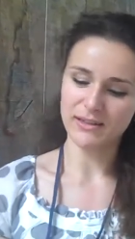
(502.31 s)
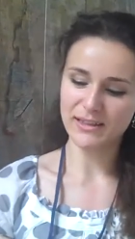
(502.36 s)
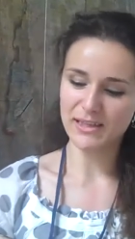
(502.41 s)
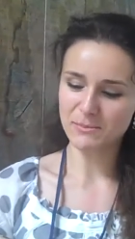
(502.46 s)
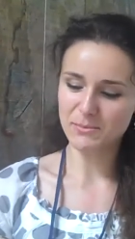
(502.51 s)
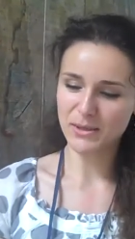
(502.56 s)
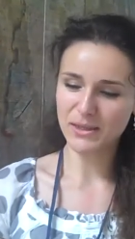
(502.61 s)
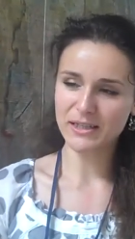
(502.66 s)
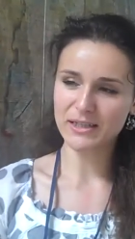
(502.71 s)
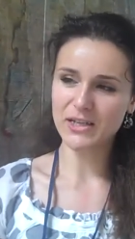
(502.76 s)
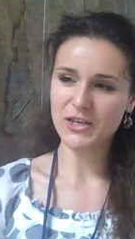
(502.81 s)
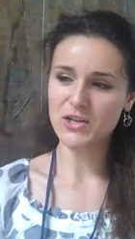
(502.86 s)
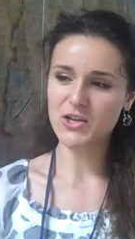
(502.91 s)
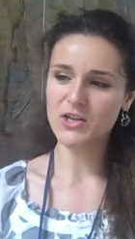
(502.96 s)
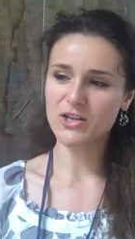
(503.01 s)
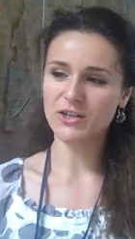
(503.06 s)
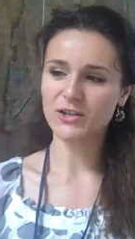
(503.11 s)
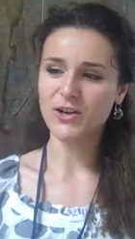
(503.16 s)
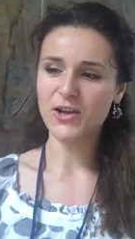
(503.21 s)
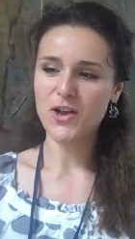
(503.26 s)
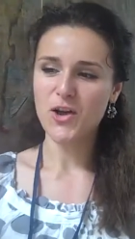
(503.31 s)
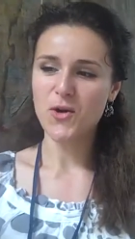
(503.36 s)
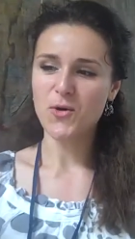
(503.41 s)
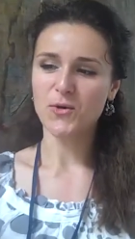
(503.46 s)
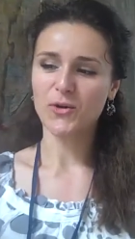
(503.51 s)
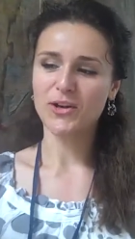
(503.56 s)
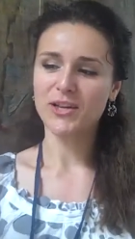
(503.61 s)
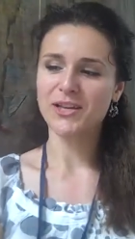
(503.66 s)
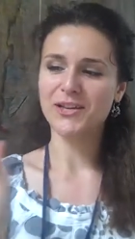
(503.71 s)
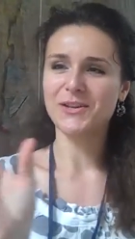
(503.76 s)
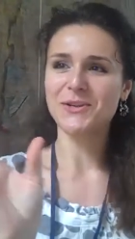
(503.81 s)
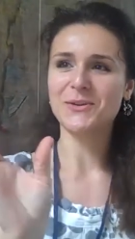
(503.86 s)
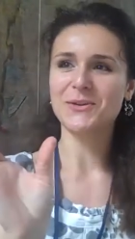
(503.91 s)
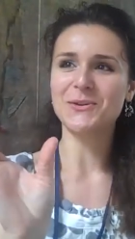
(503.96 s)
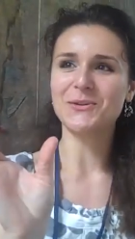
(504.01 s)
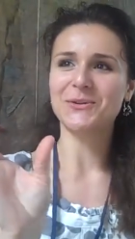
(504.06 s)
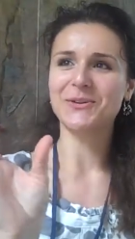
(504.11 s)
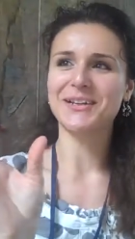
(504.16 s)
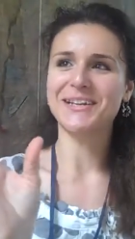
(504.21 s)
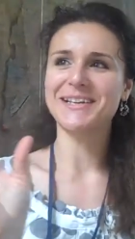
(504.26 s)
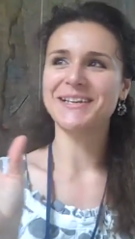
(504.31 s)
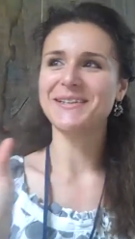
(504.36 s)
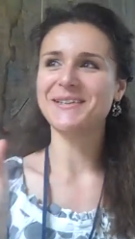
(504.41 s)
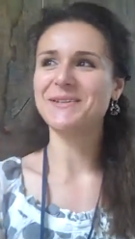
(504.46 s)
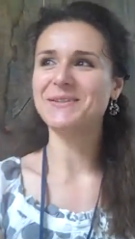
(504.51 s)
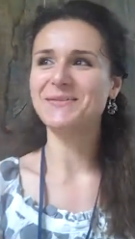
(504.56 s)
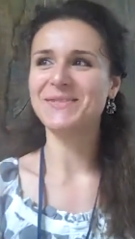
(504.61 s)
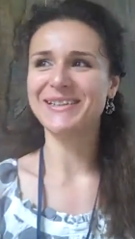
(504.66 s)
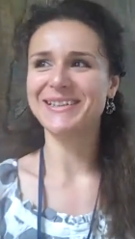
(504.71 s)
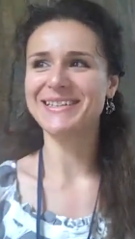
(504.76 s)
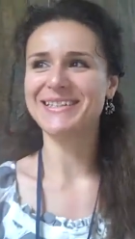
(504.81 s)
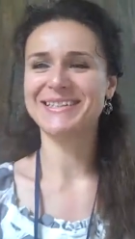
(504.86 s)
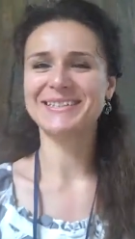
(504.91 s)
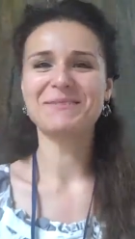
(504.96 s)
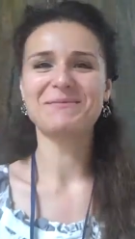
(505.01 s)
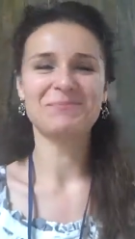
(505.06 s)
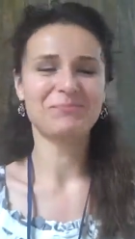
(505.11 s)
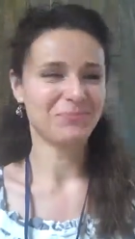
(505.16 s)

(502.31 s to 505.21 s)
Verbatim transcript: keeping it here or here or here, because